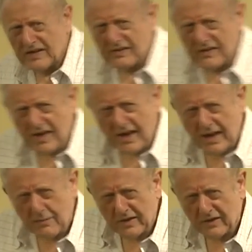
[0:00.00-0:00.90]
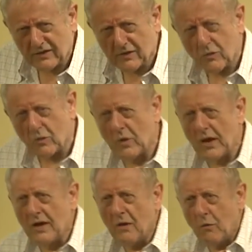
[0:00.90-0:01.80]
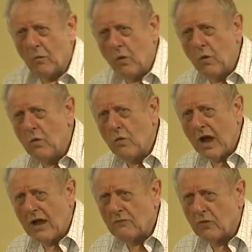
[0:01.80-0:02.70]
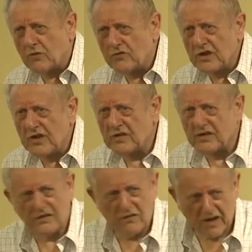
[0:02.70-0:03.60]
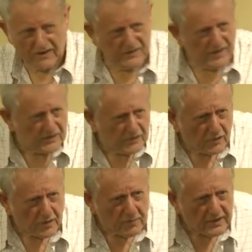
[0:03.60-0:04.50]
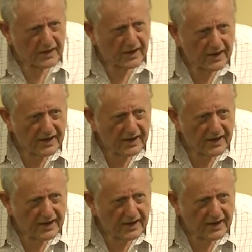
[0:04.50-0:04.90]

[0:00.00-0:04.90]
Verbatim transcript: is coming through who and what Jesus Christ is. Sorry, Peter.